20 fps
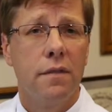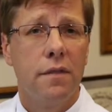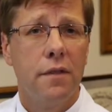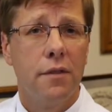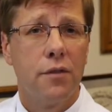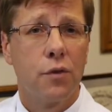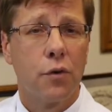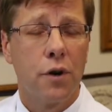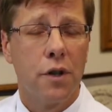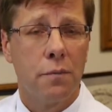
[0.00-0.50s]

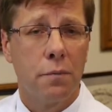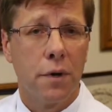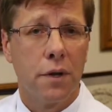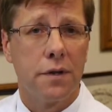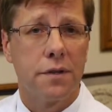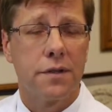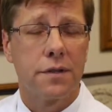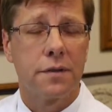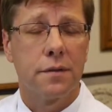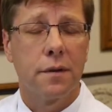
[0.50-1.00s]
The
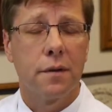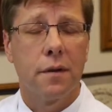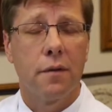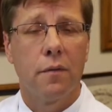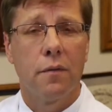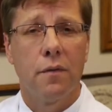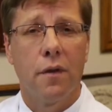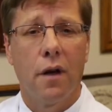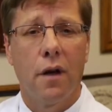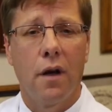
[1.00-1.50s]
treatment
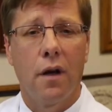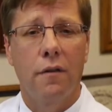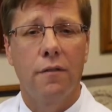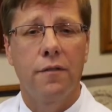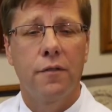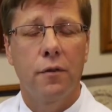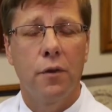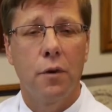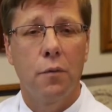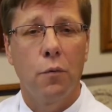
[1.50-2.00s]

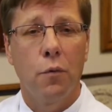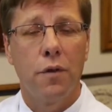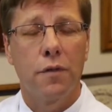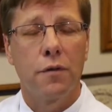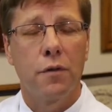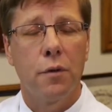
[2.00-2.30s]
with